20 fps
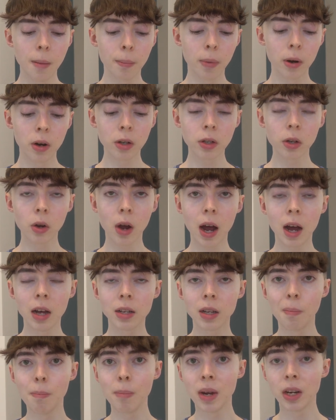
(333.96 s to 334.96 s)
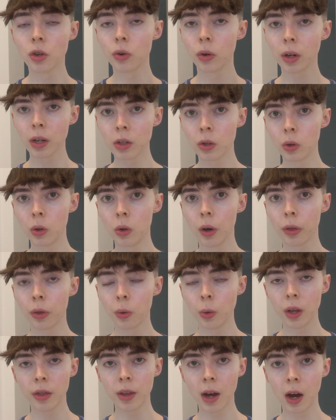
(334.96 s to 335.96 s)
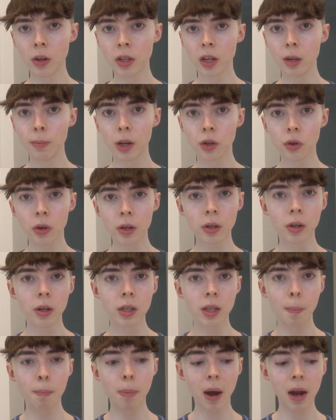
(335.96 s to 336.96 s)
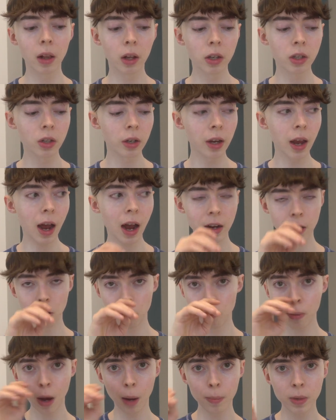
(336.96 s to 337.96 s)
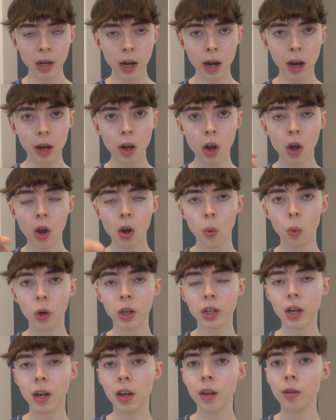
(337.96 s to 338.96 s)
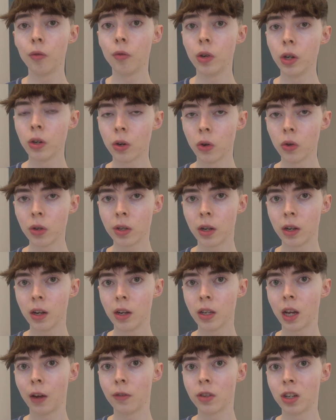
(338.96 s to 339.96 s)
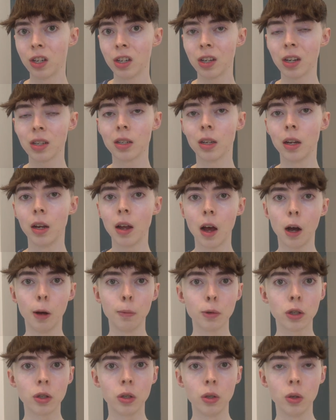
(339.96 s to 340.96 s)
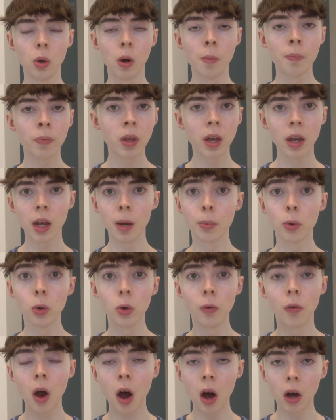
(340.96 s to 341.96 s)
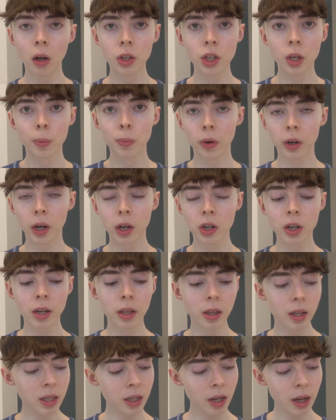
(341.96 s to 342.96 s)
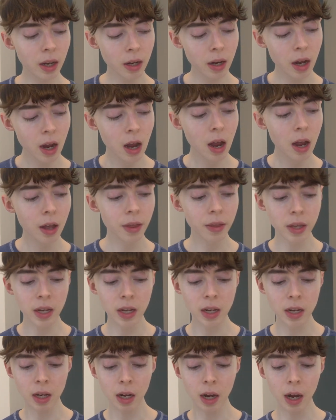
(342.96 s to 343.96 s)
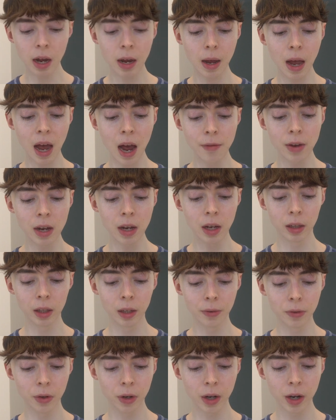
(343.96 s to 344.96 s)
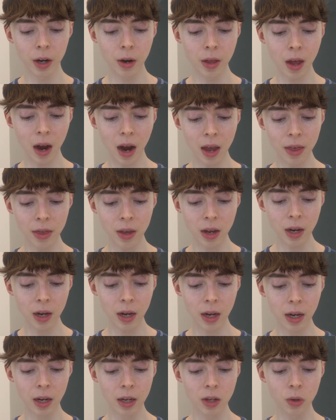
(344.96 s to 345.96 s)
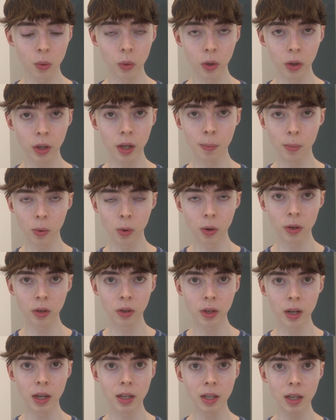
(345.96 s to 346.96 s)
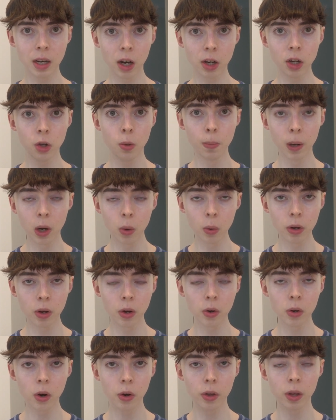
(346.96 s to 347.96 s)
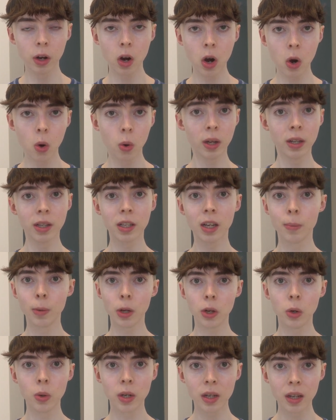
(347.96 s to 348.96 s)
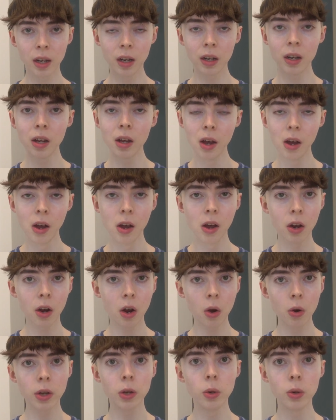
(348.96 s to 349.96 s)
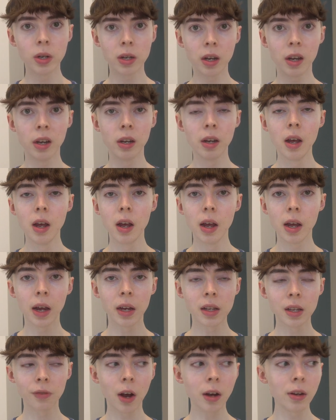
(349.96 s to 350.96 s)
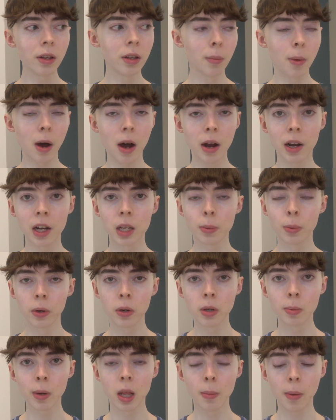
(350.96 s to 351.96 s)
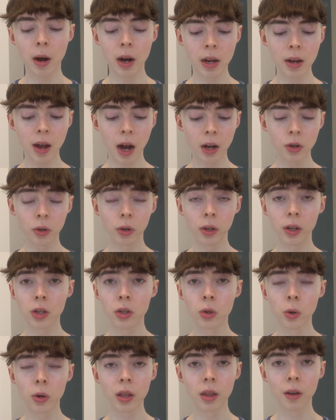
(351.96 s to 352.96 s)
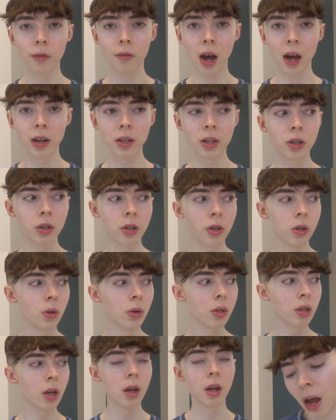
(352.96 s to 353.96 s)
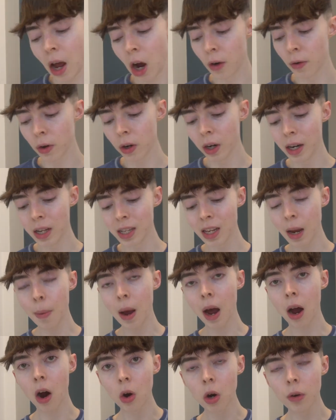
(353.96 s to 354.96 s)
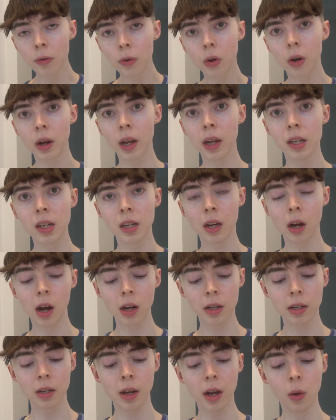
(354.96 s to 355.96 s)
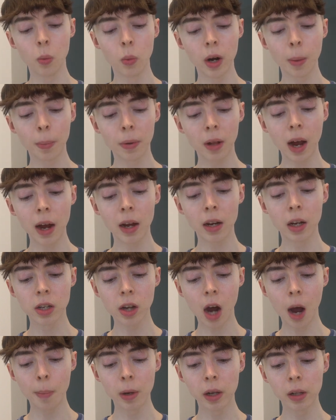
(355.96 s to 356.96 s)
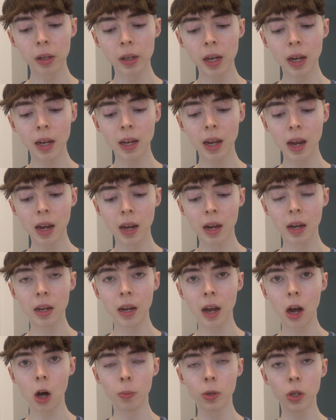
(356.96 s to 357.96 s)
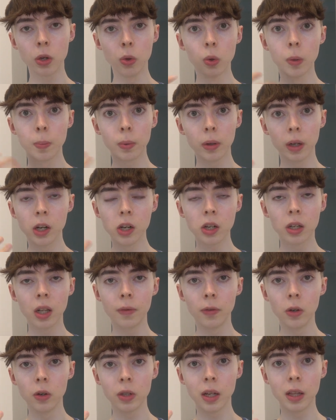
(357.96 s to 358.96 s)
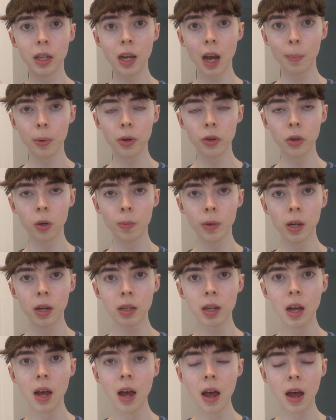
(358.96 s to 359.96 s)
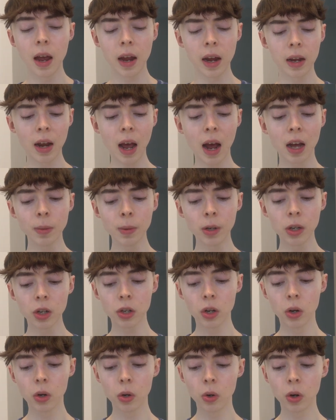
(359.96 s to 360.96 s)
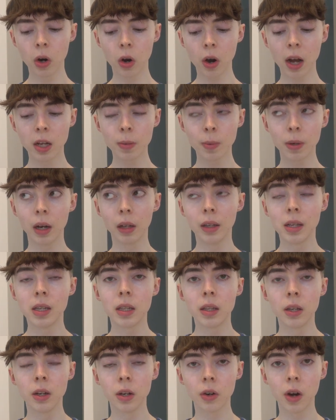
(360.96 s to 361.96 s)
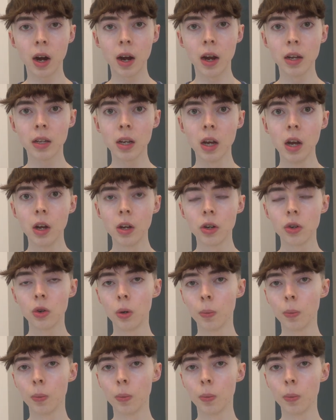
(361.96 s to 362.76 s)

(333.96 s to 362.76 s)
But it also has Matrixyl 3000. Matrixyl is a biologically active peptide, which in vitro studies have suggested helps to improve collagen production in the skin. The heavy lifter here that I think is really important is the ubiquinone, or the coenzyme Q10. CoQ10, it's found in the body, it's produced by the body naturally, stored in the fat tissues. However, it is a powerful antioxidant, and when applied topically, it can help to replenish levels in the epidermis, and has been shown, or has been at least theorized, to